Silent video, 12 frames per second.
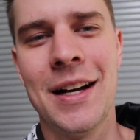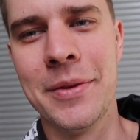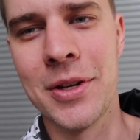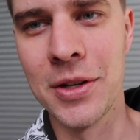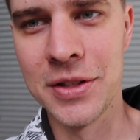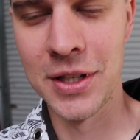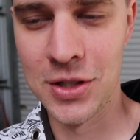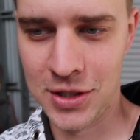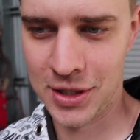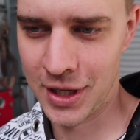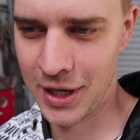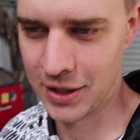The content
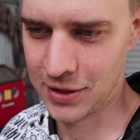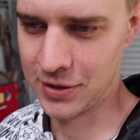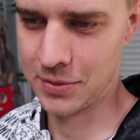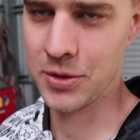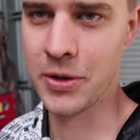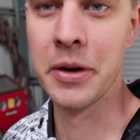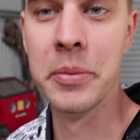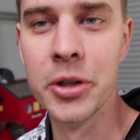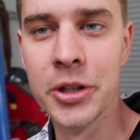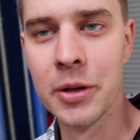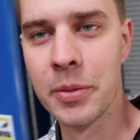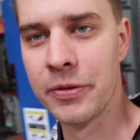just lags because I'm trying to
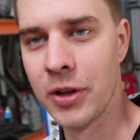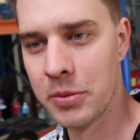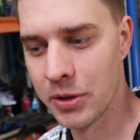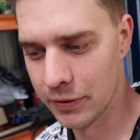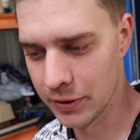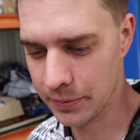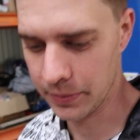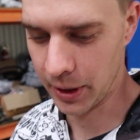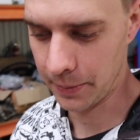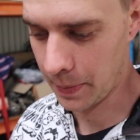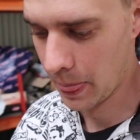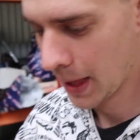build up a fair bit of it.
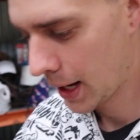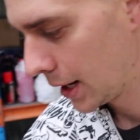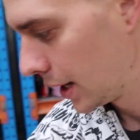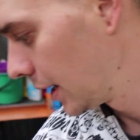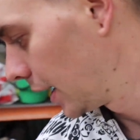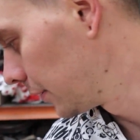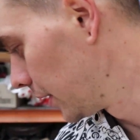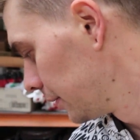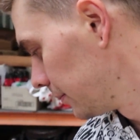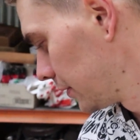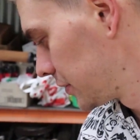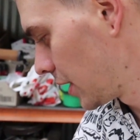But anyway,
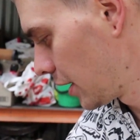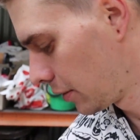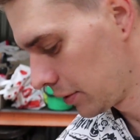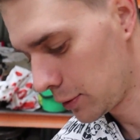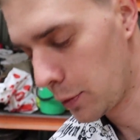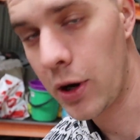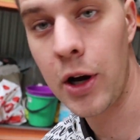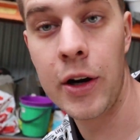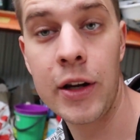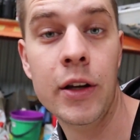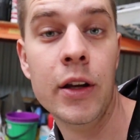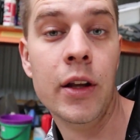I started on this wiring.